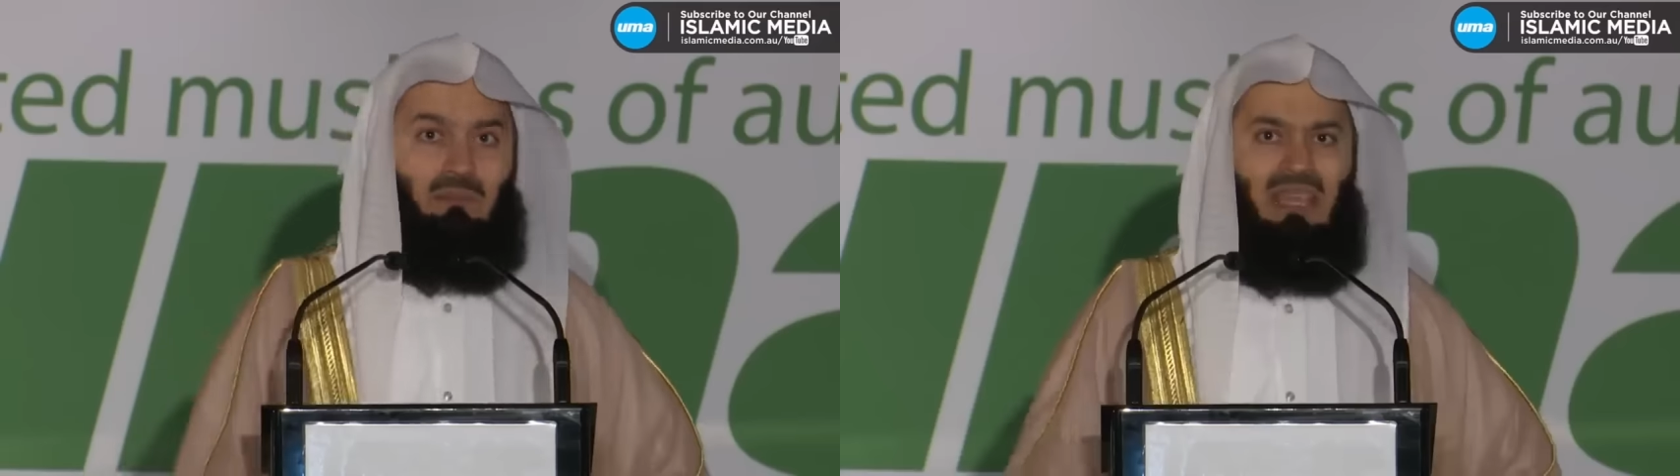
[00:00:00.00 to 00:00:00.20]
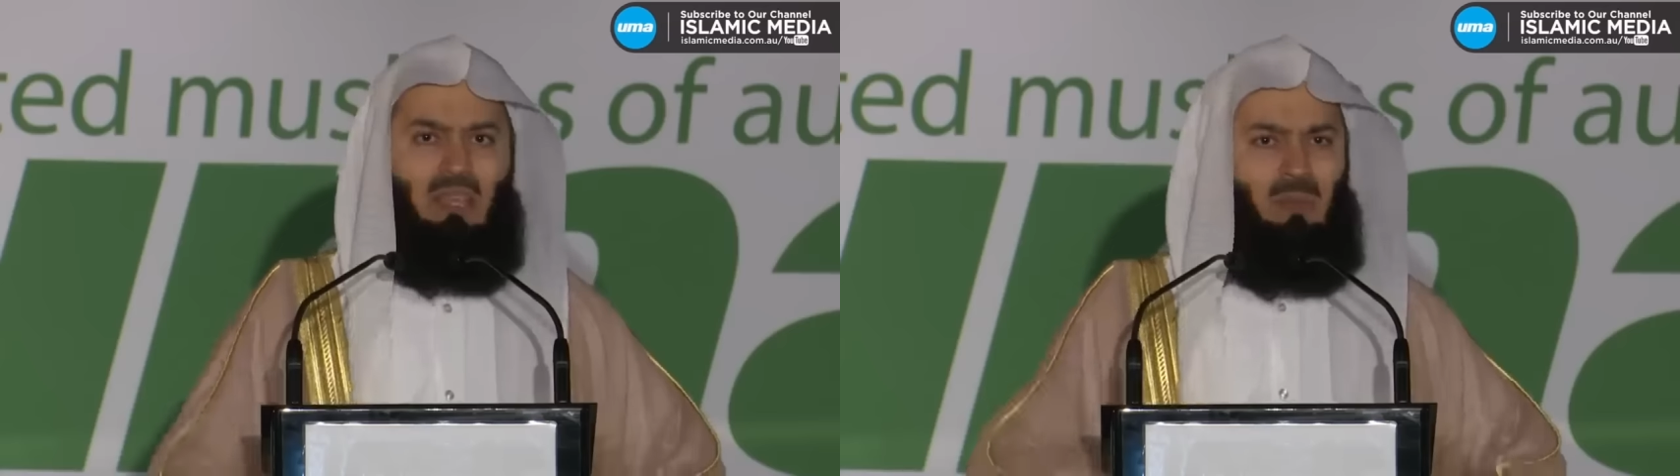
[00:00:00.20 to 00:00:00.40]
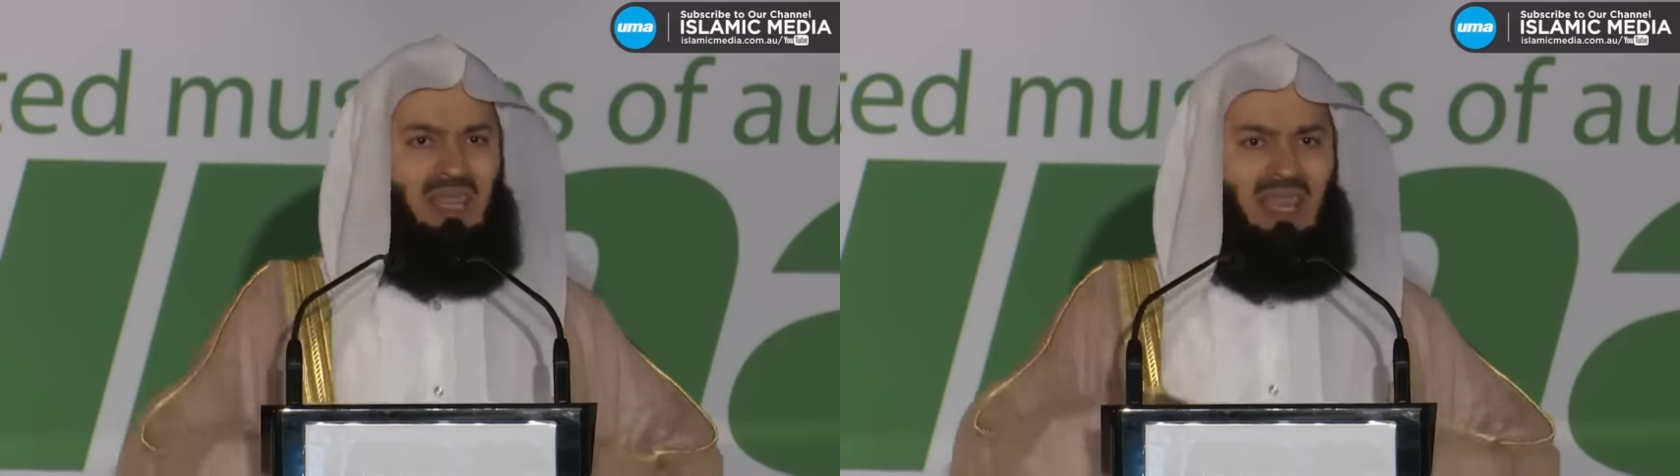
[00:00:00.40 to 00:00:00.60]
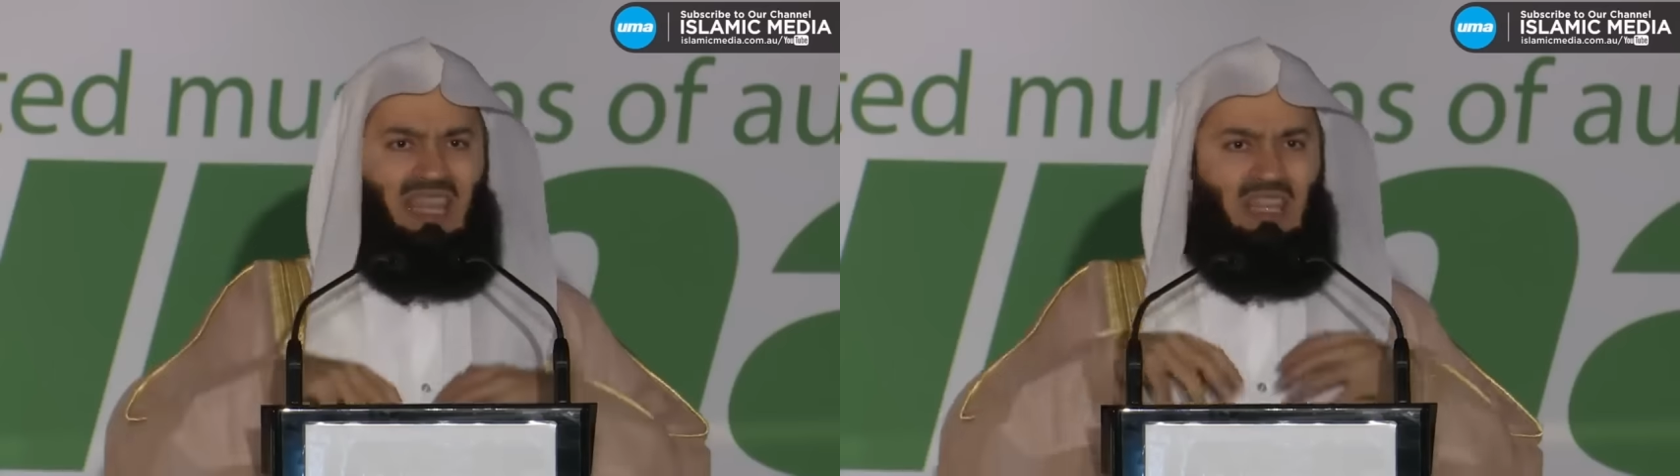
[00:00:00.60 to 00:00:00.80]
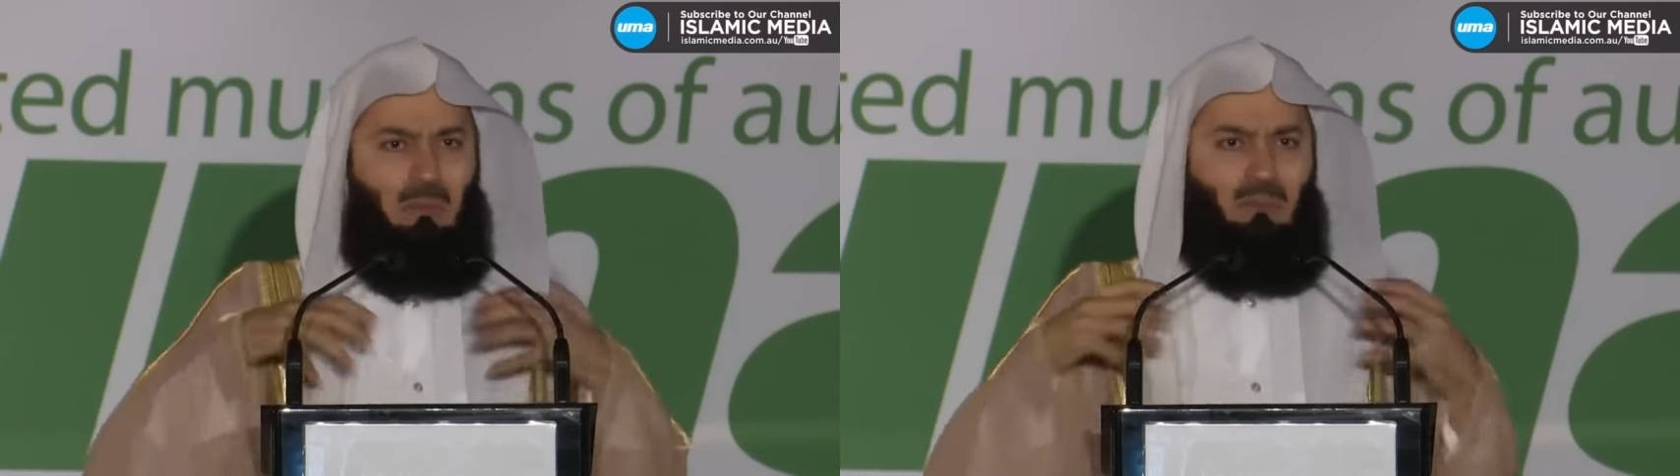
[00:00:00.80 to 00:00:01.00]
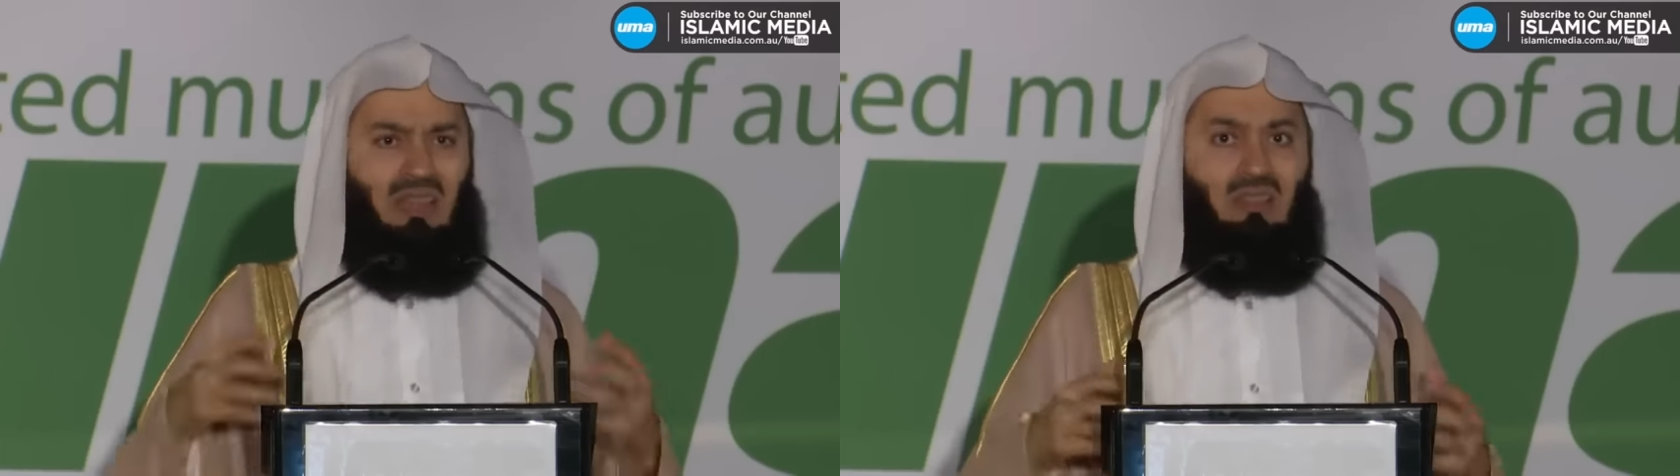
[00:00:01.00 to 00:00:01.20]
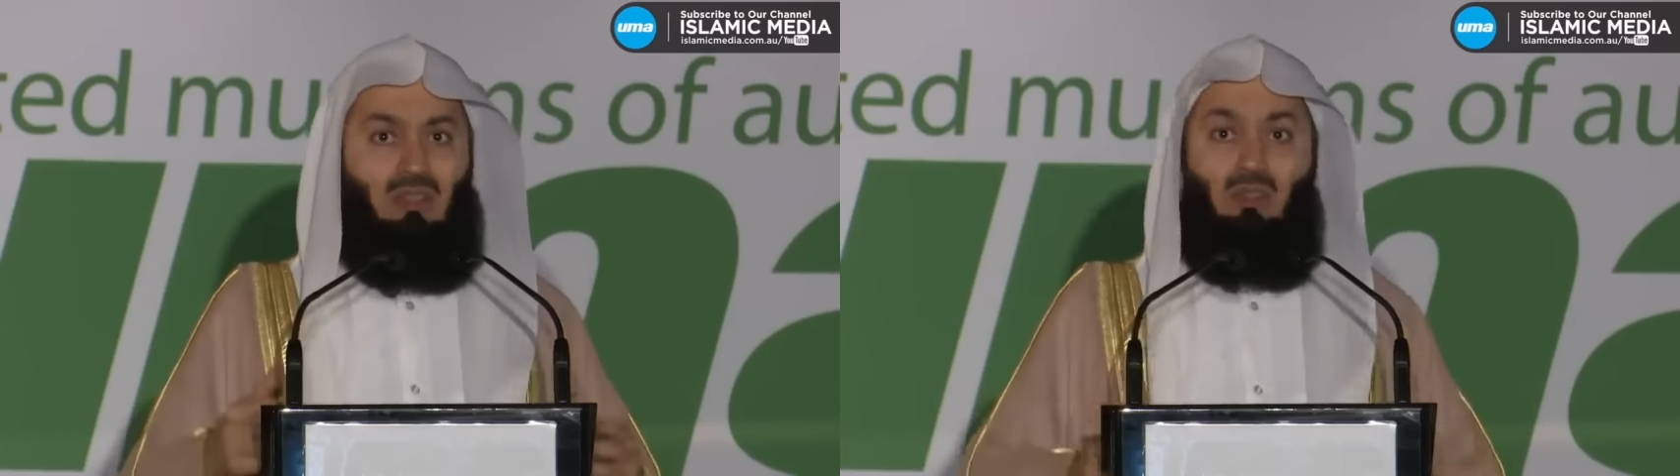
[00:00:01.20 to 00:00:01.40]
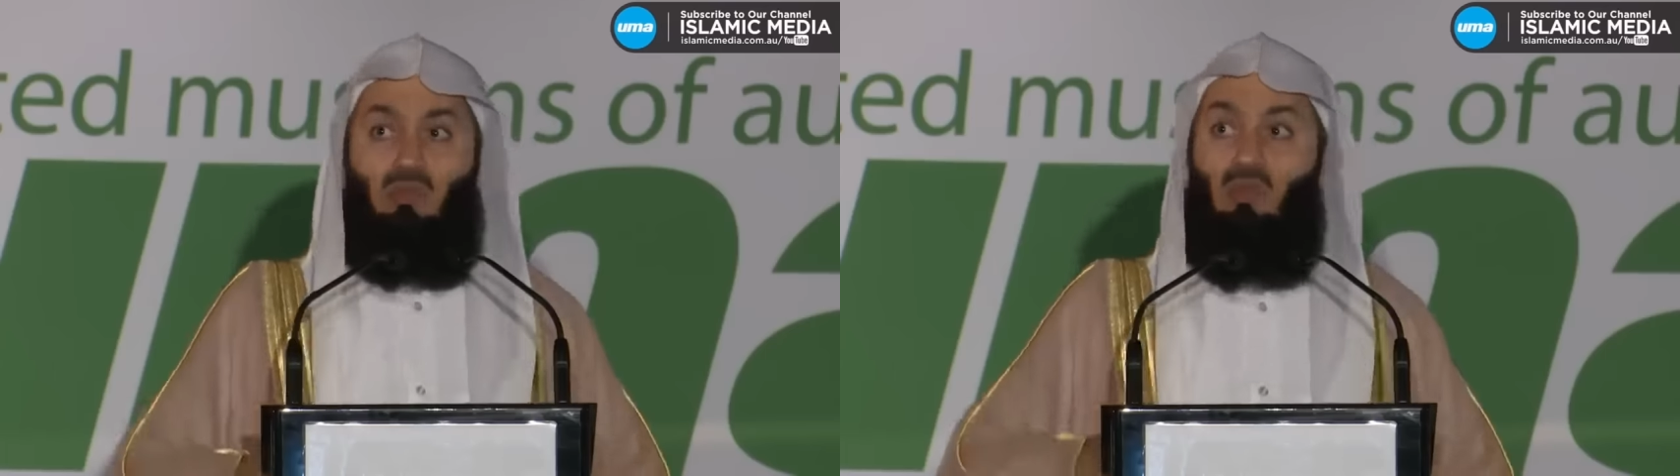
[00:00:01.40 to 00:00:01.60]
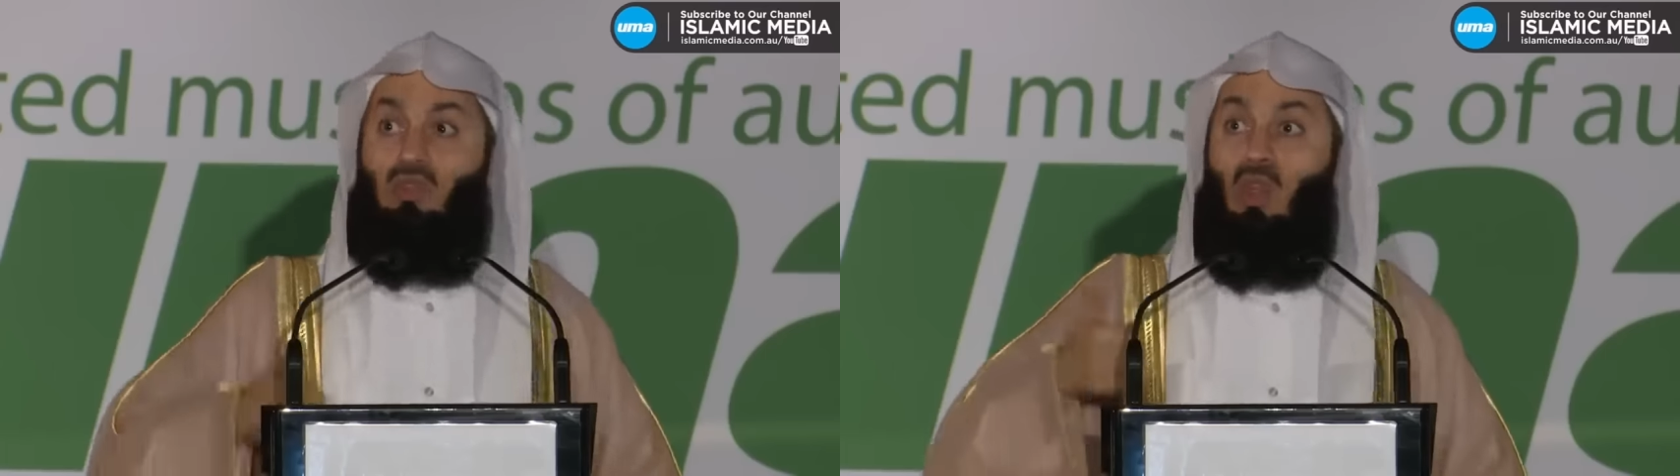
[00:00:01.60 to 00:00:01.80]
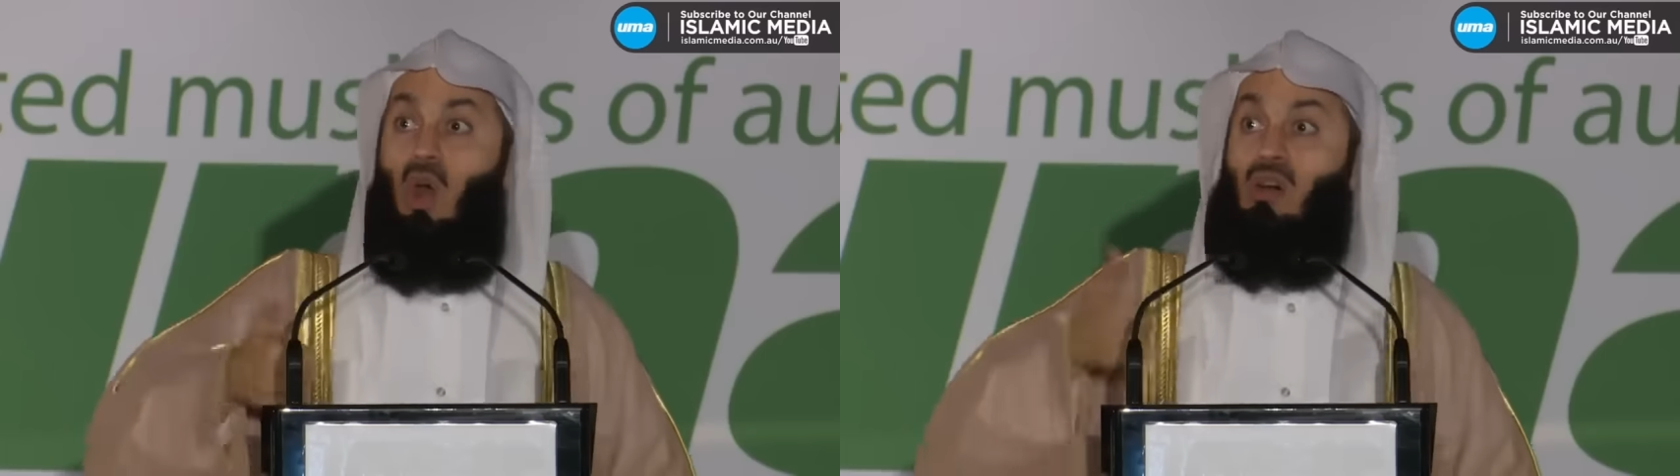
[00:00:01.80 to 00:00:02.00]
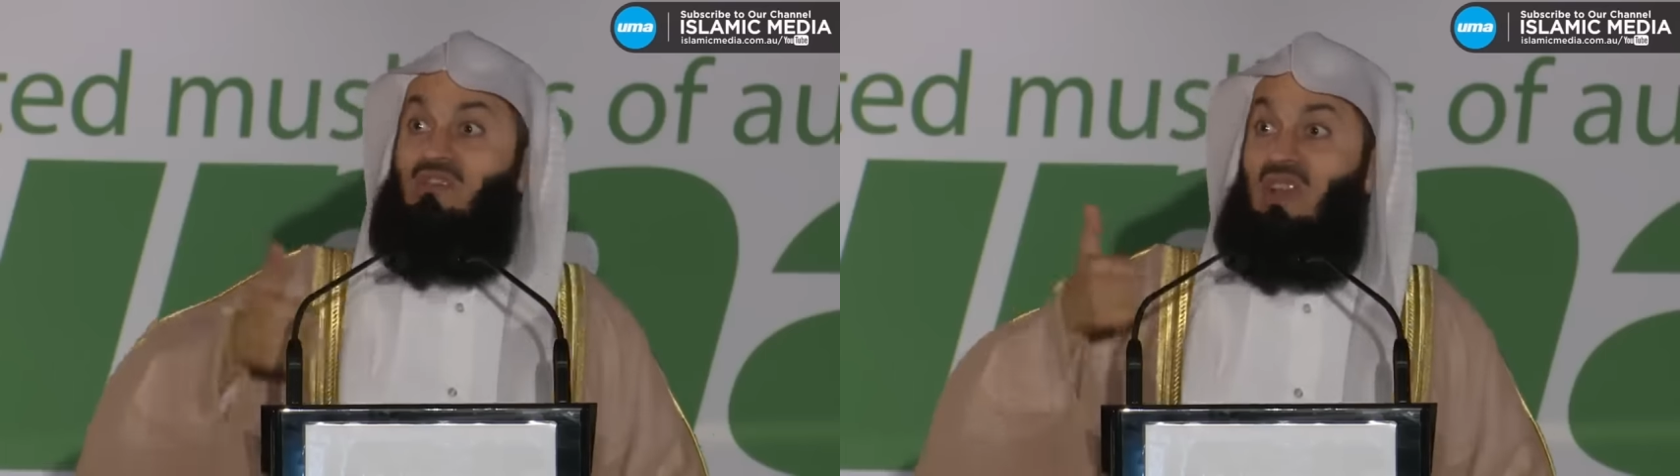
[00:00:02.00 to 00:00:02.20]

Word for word: make me independent through your